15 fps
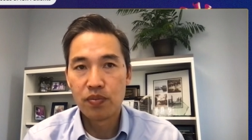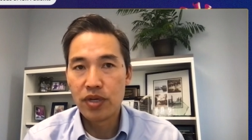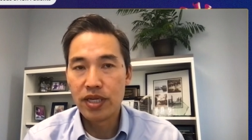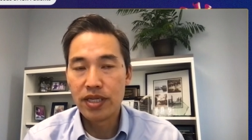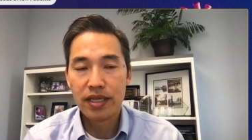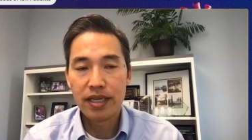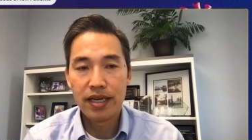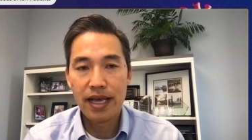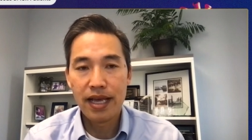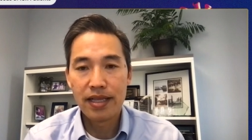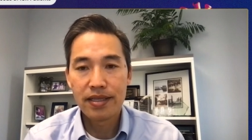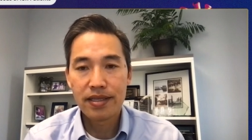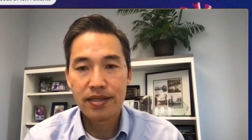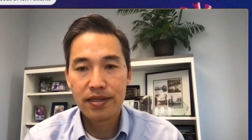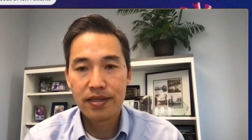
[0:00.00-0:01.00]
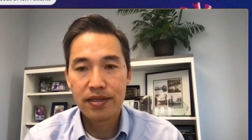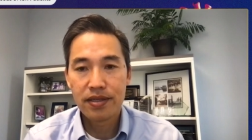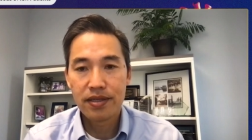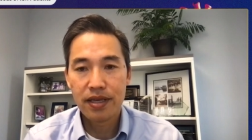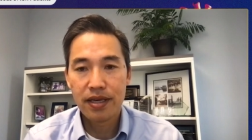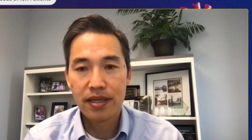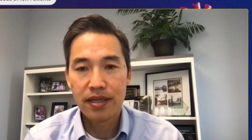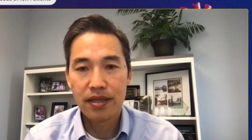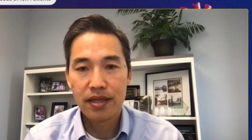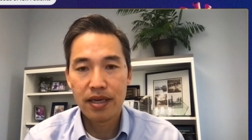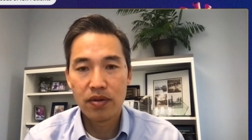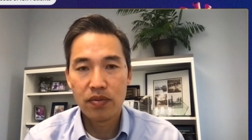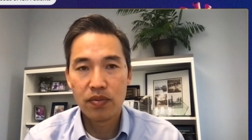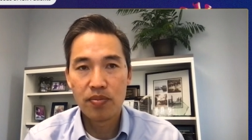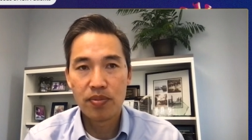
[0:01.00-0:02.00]
recent analysis that,
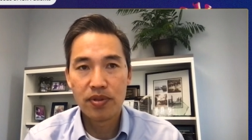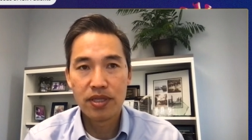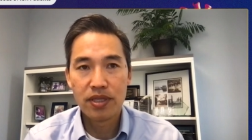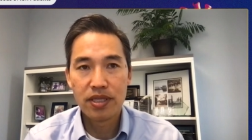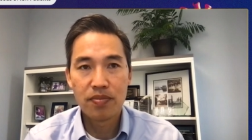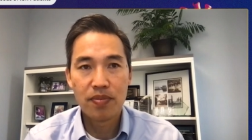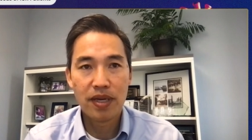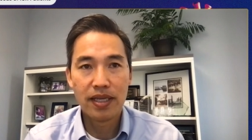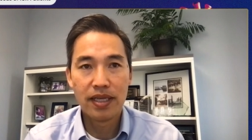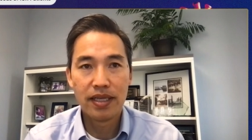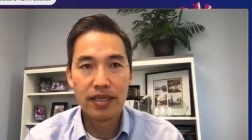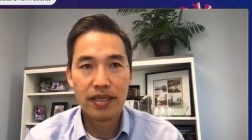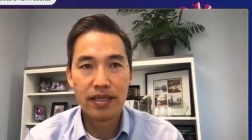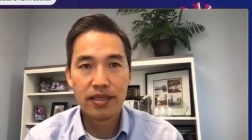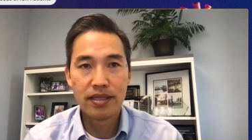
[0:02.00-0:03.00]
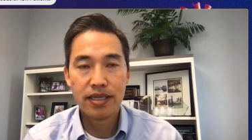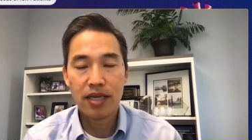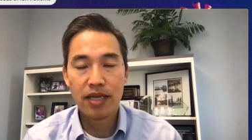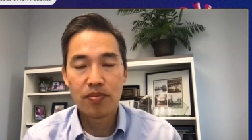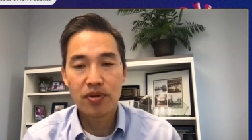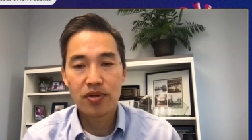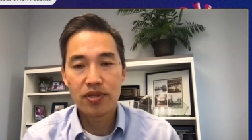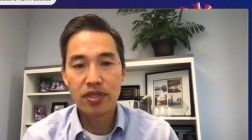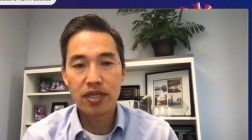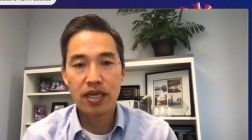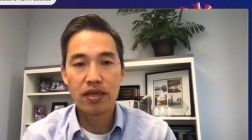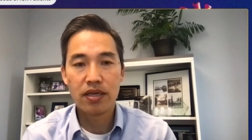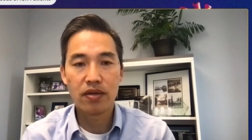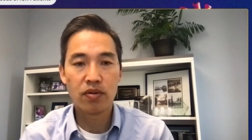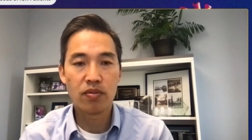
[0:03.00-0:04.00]
that we participated in,
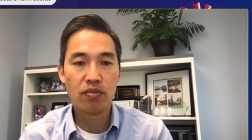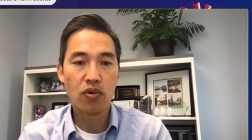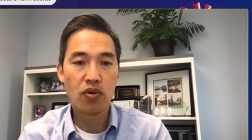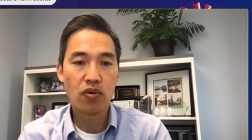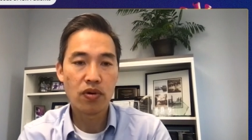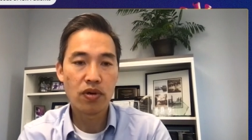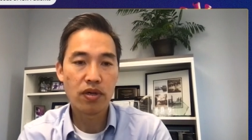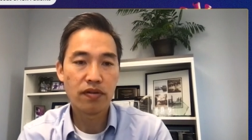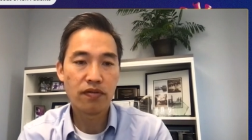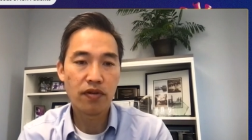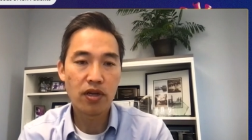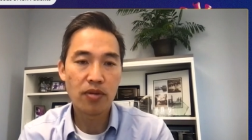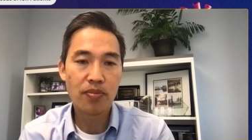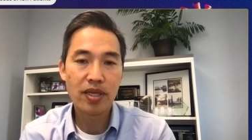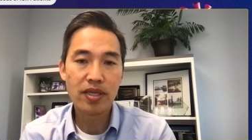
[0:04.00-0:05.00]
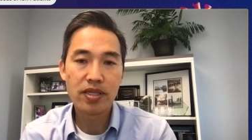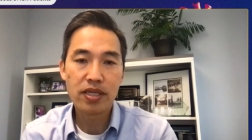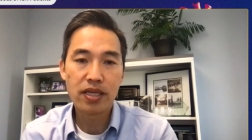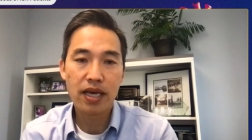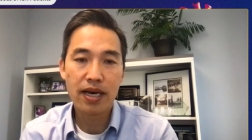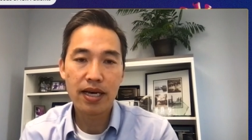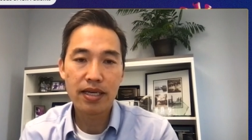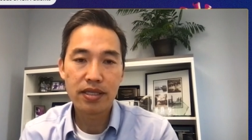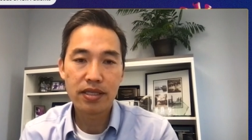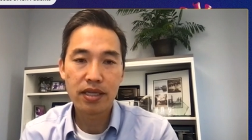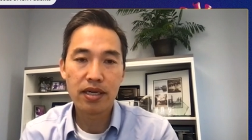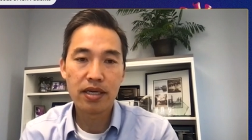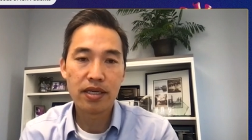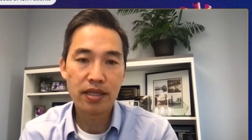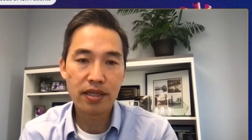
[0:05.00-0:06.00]
10% or more of all PCIs
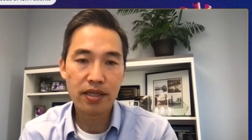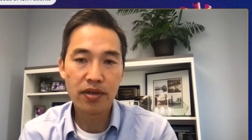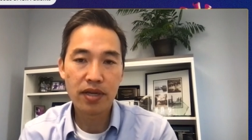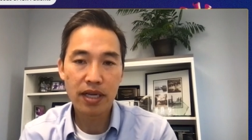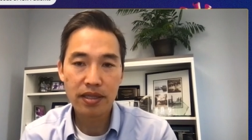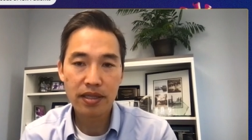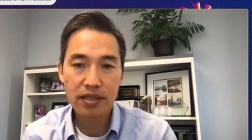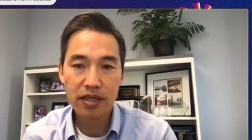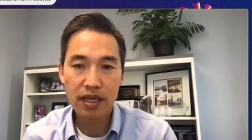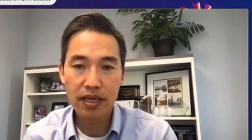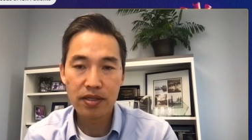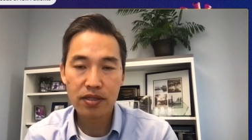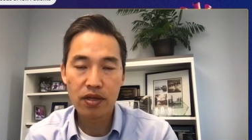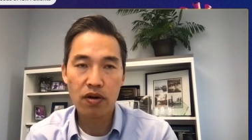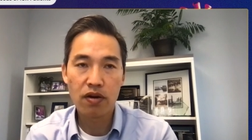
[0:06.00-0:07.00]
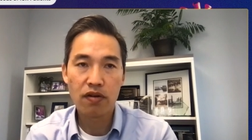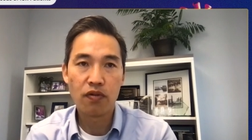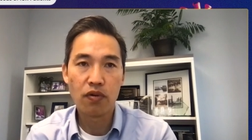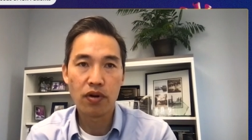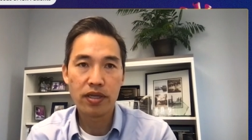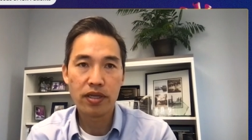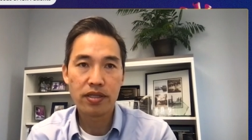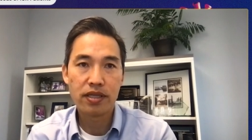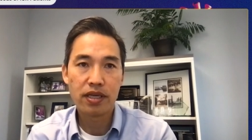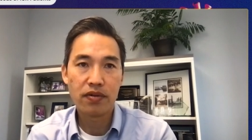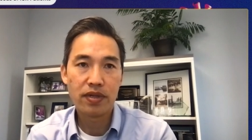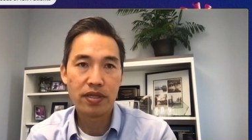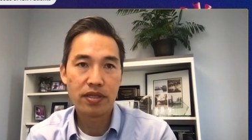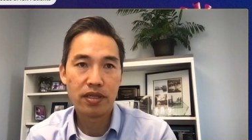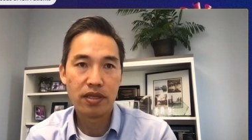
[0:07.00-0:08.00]
done in the United States are for in-stent
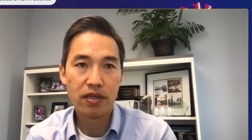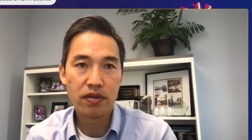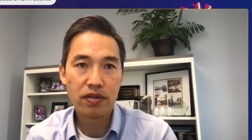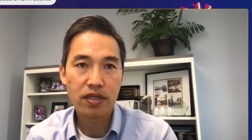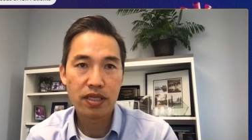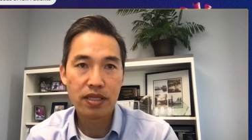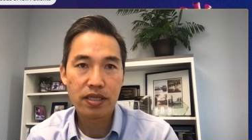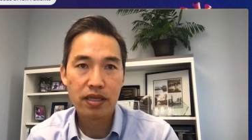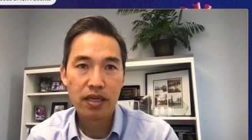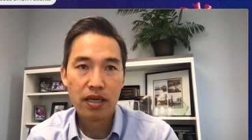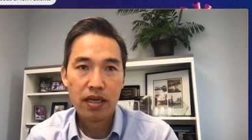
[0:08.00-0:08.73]
restenosis.